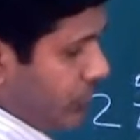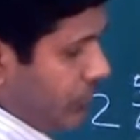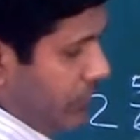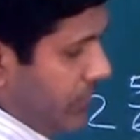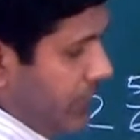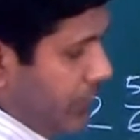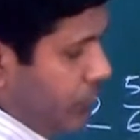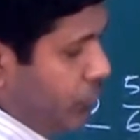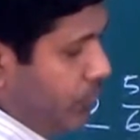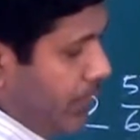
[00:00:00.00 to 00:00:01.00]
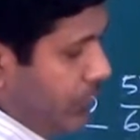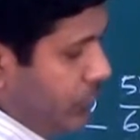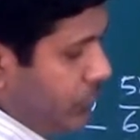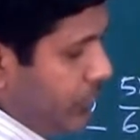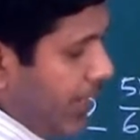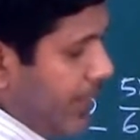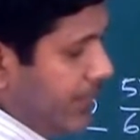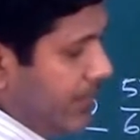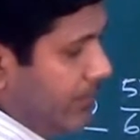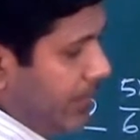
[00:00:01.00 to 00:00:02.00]
So we divide 2 by 2,
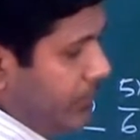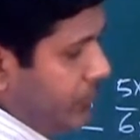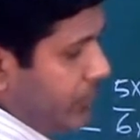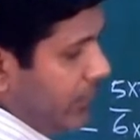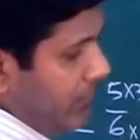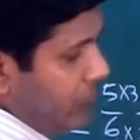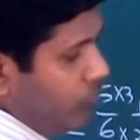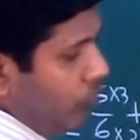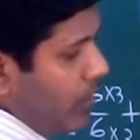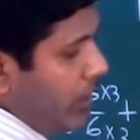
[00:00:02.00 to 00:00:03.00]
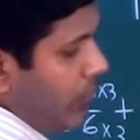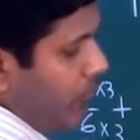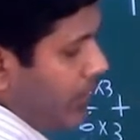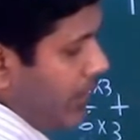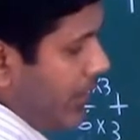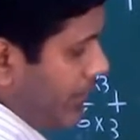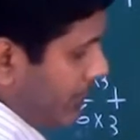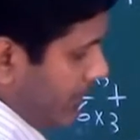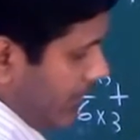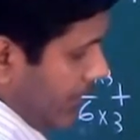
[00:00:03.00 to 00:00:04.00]
18 by 2 give us 1 over 9.